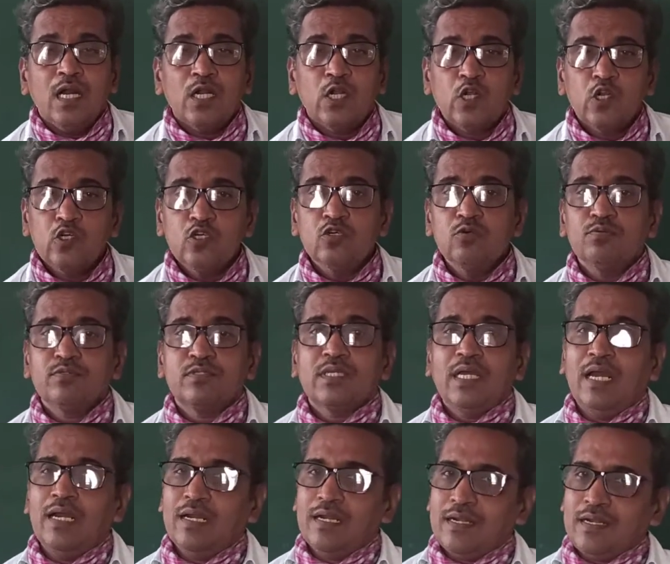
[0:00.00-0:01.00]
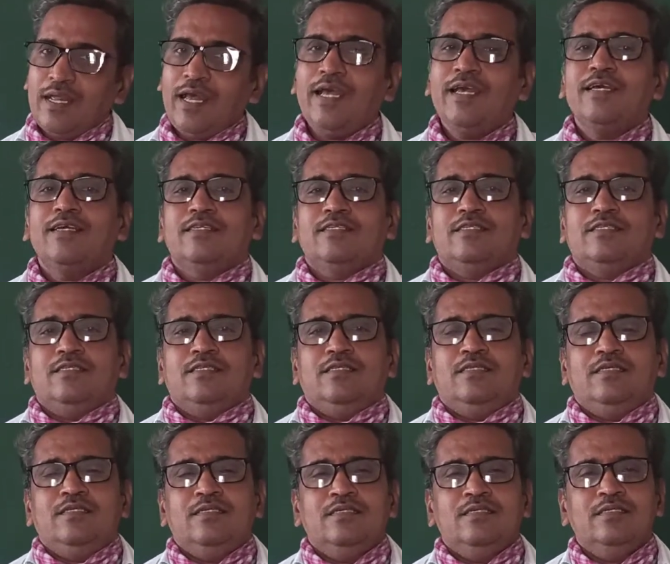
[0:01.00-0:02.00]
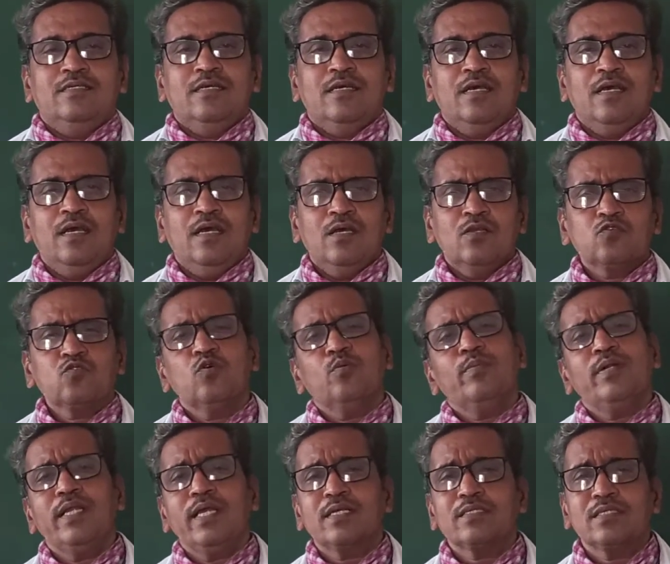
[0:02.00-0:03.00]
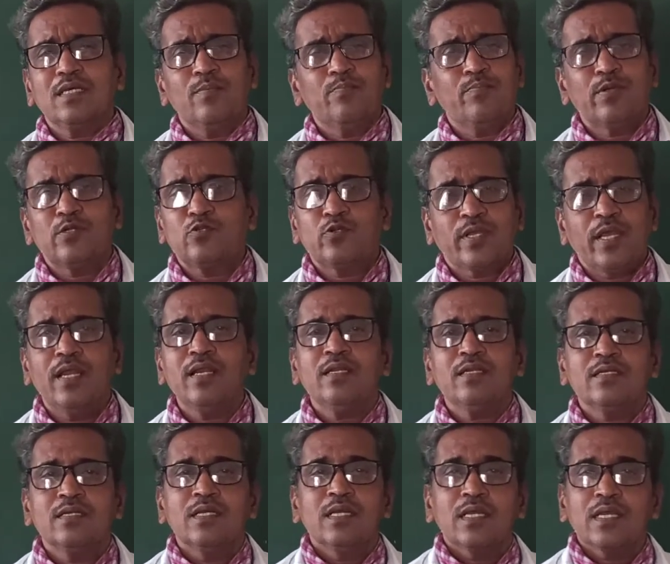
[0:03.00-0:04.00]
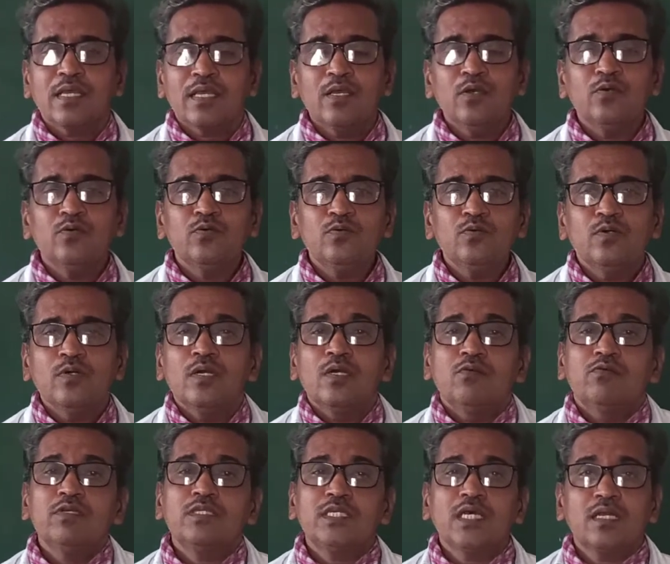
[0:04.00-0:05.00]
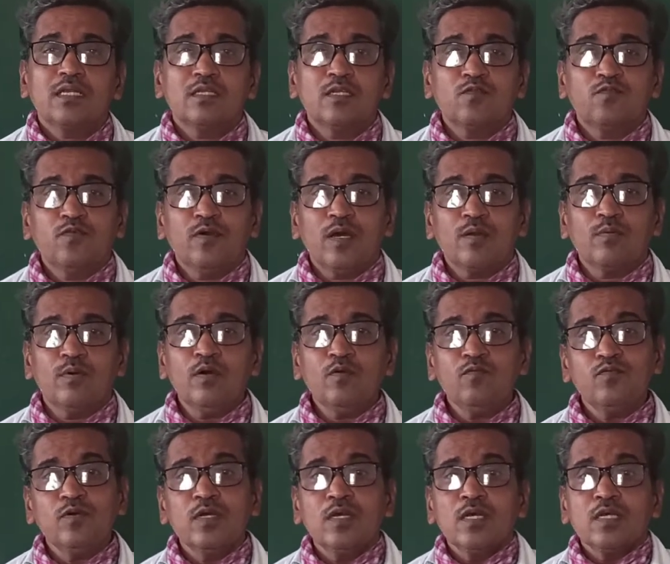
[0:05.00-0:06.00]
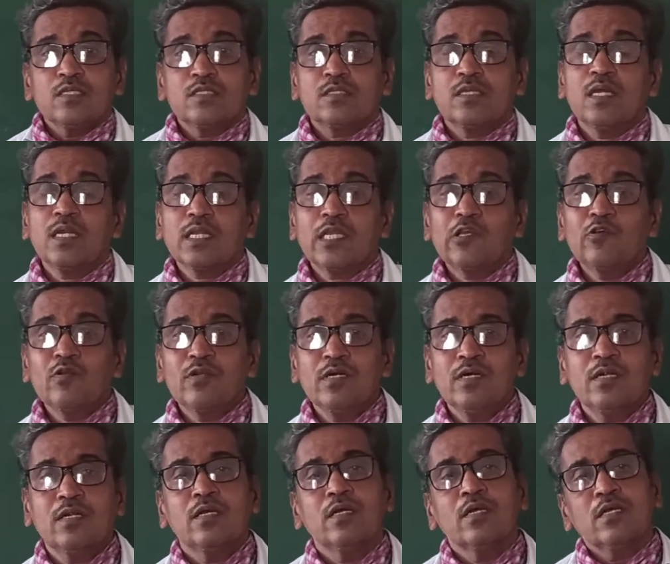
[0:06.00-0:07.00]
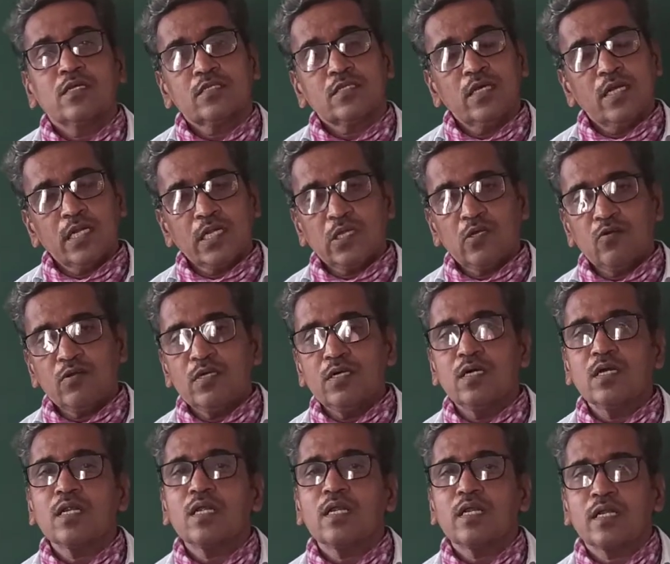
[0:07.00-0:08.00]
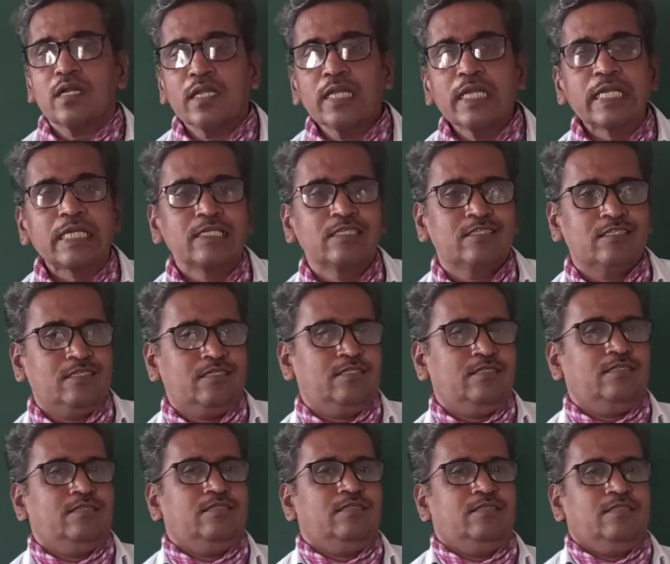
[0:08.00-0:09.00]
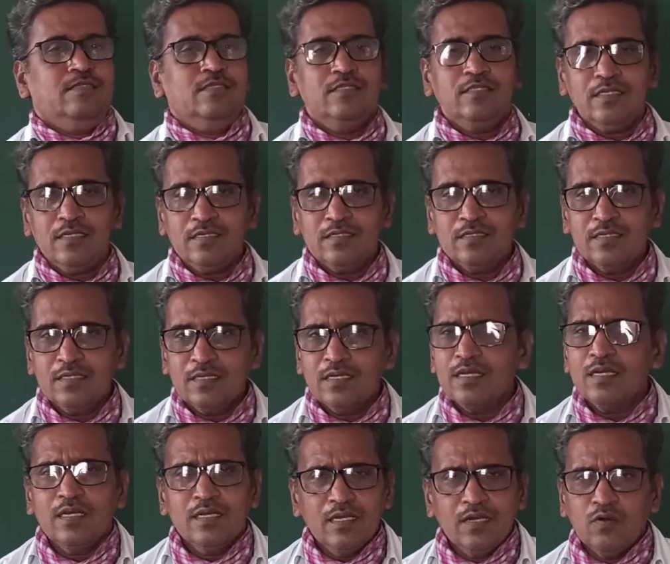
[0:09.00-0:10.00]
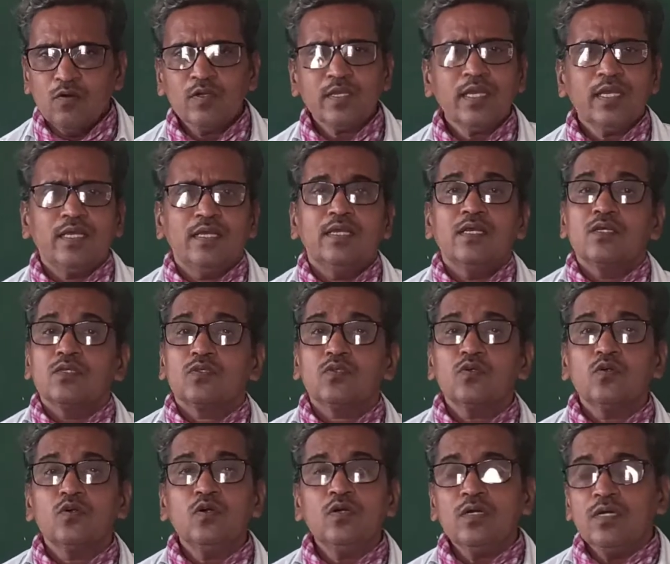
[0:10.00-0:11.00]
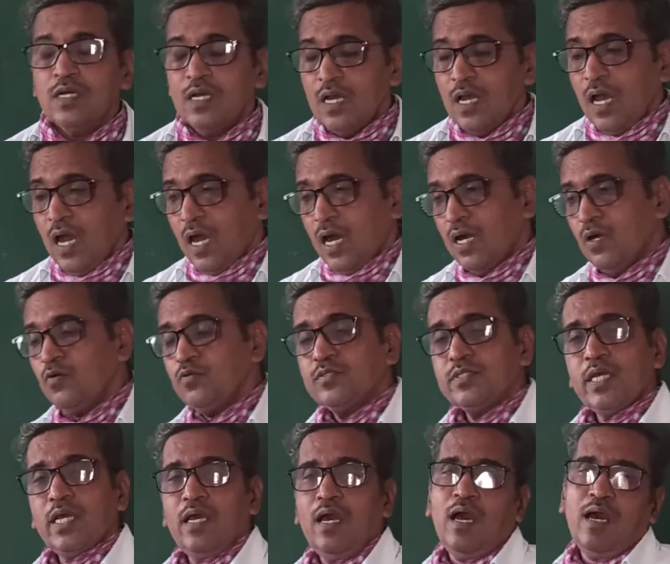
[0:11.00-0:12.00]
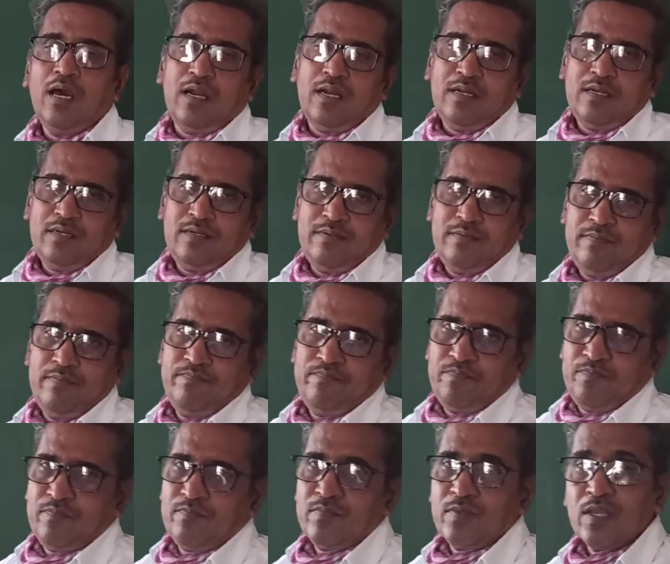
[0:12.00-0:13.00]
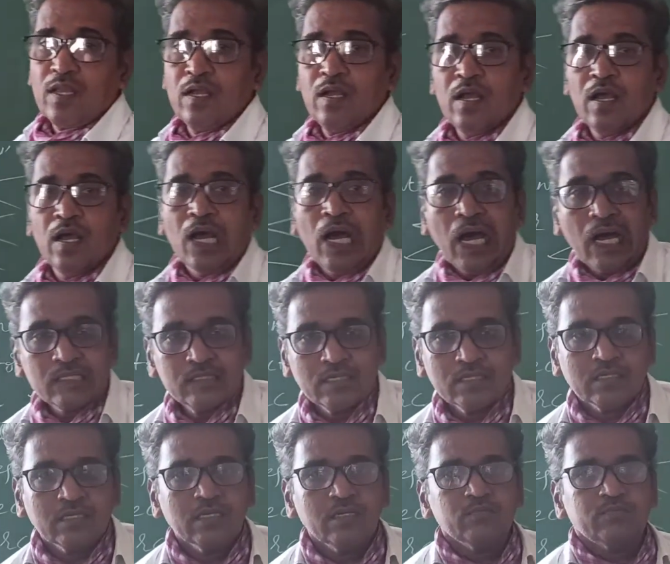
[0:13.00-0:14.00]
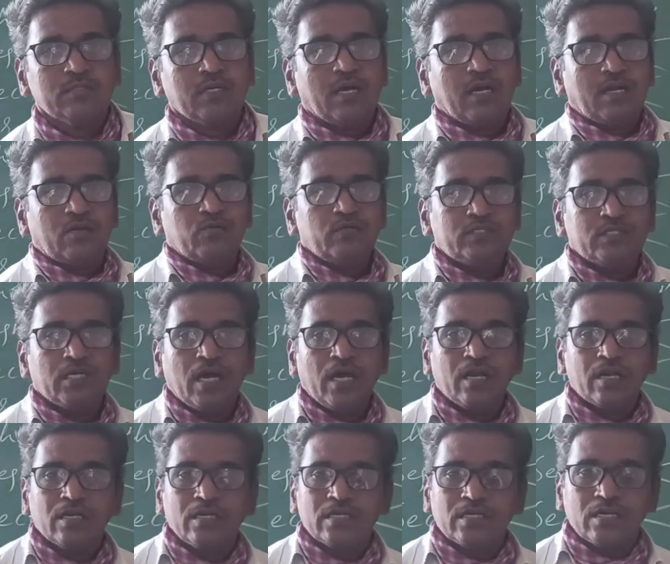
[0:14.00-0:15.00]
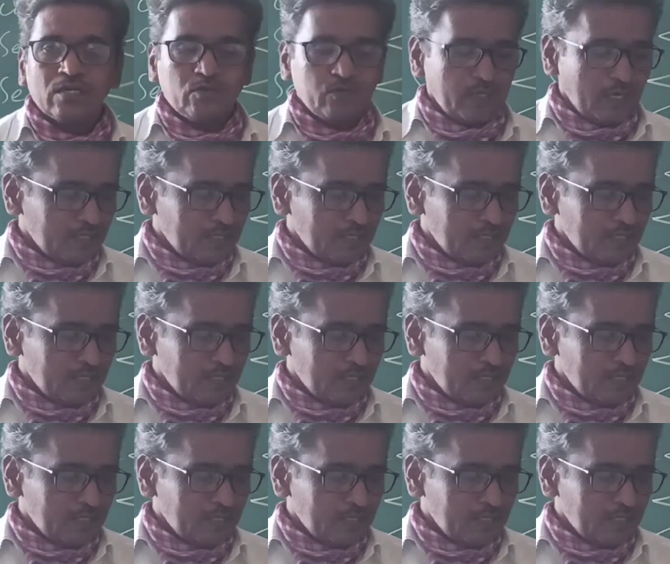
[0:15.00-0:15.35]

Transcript: tubes and tires. So many examples you can give which are in the form of circular rings. Is it? Okay. So how they are? The terms are which are related to the